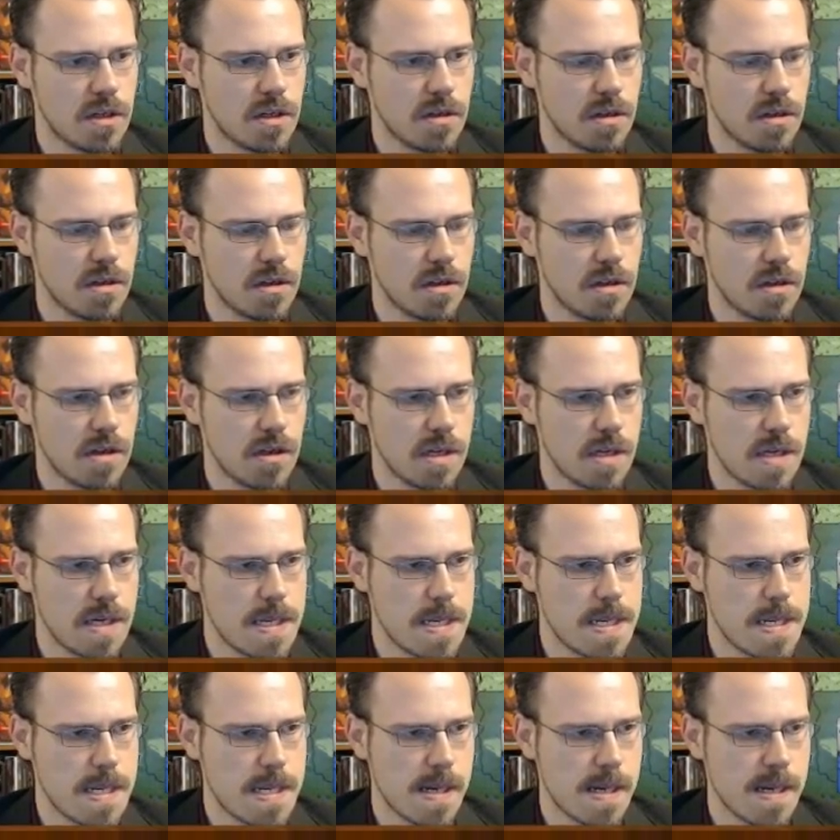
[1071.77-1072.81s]

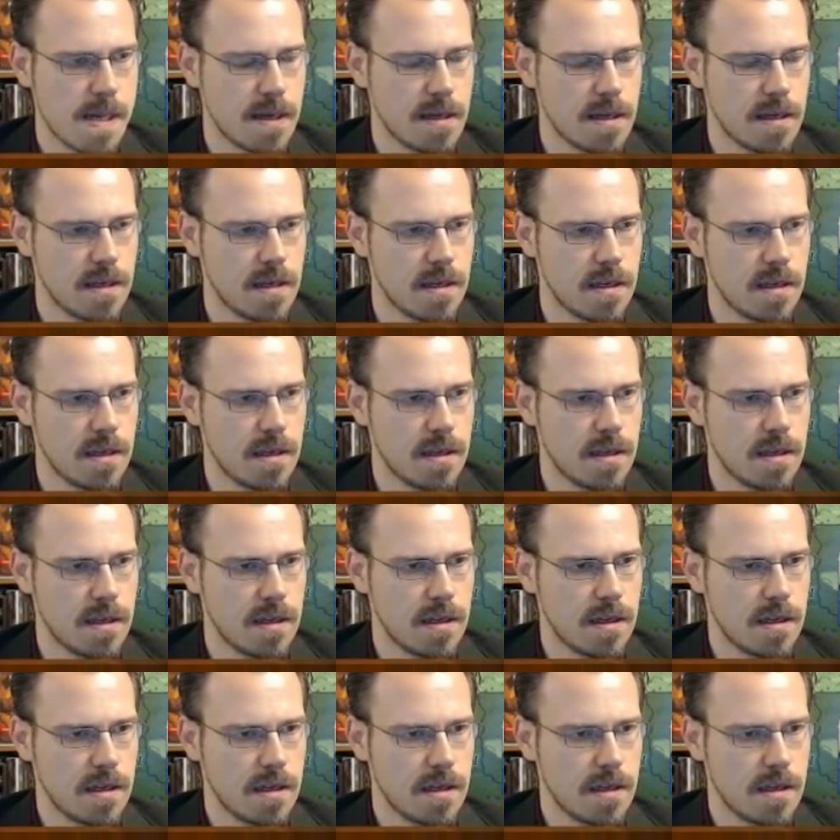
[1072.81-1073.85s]

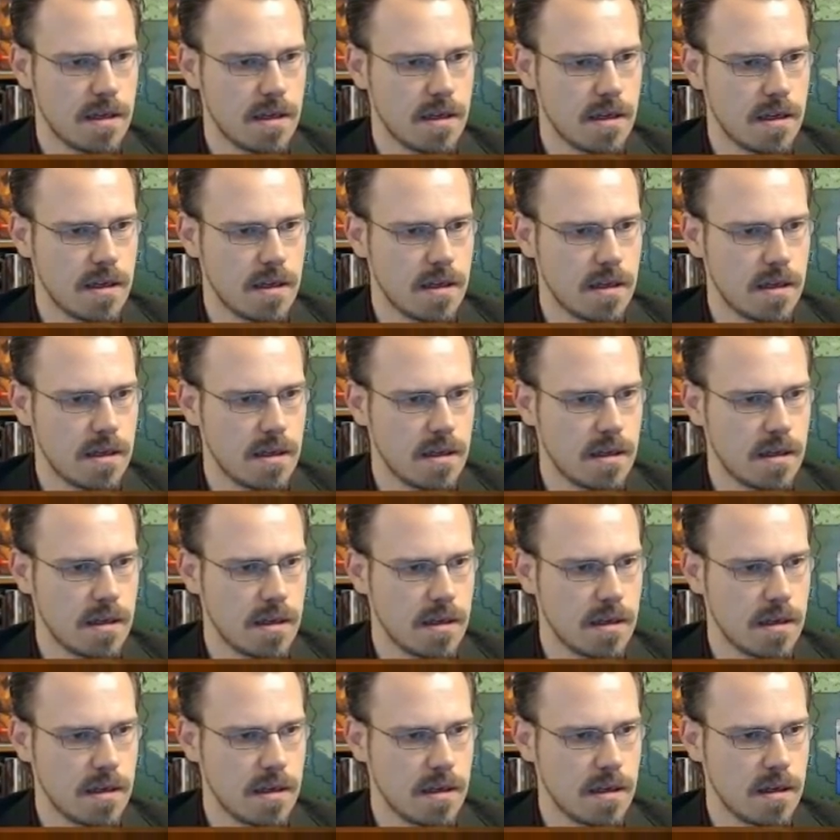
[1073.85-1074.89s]

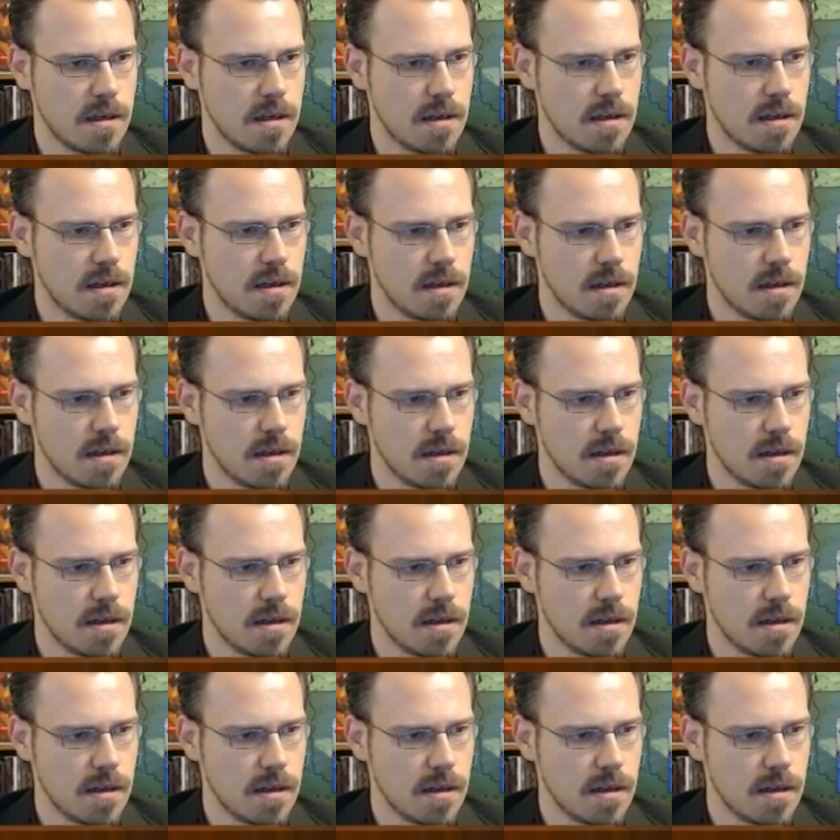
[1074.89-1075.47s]
(silence)